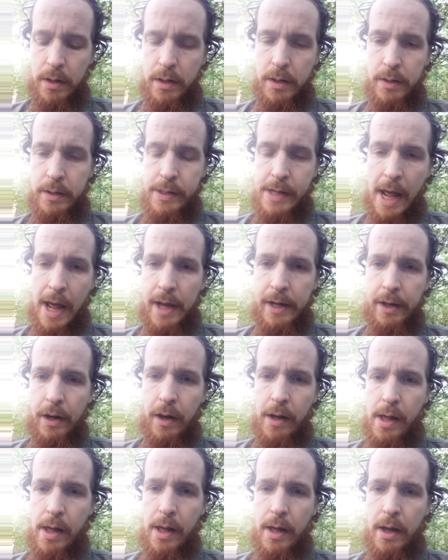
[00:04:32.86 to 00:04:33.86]
Dan
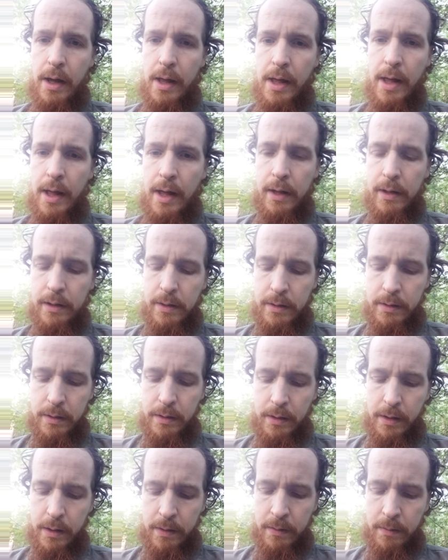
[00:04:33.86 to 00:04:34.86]
L.
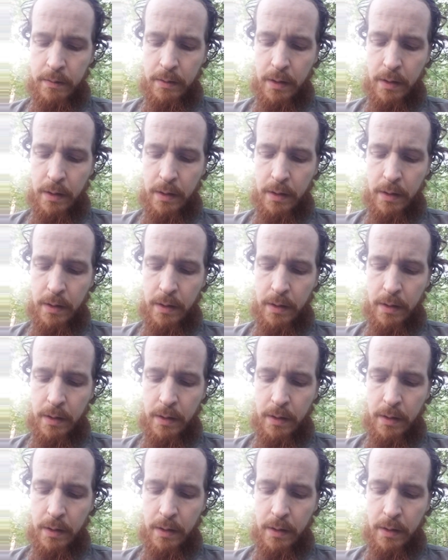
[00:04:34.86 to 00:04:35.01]
Yeah.